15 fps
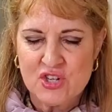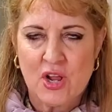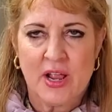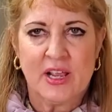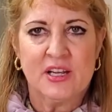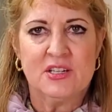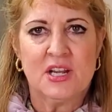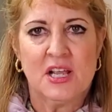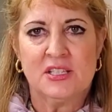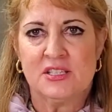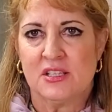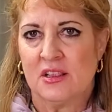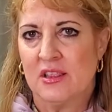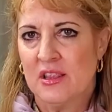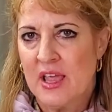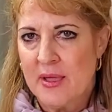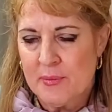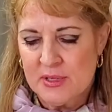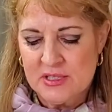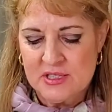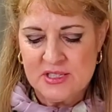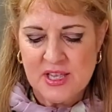I can taste the
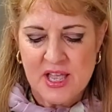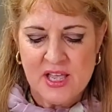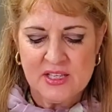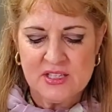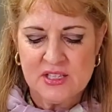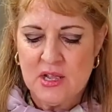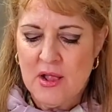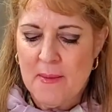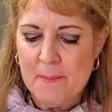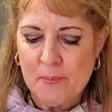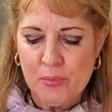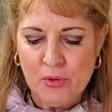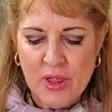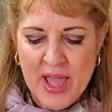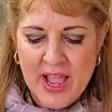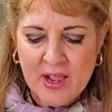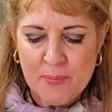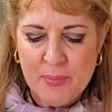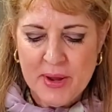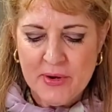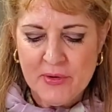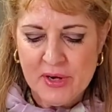lemon zest,
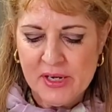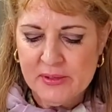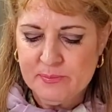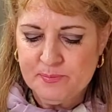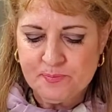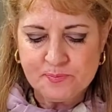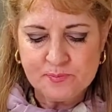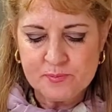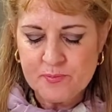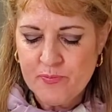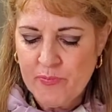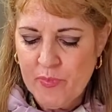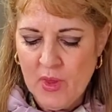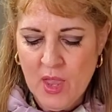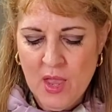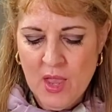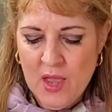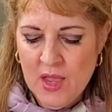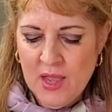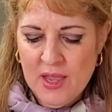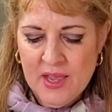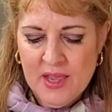blackberry.
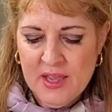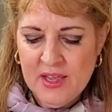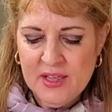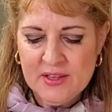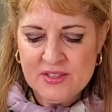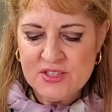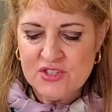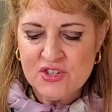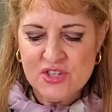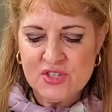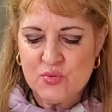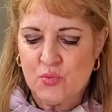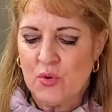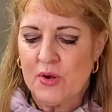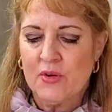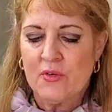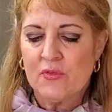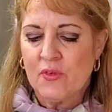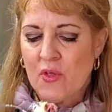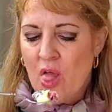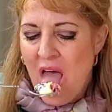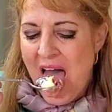It's just wonderful.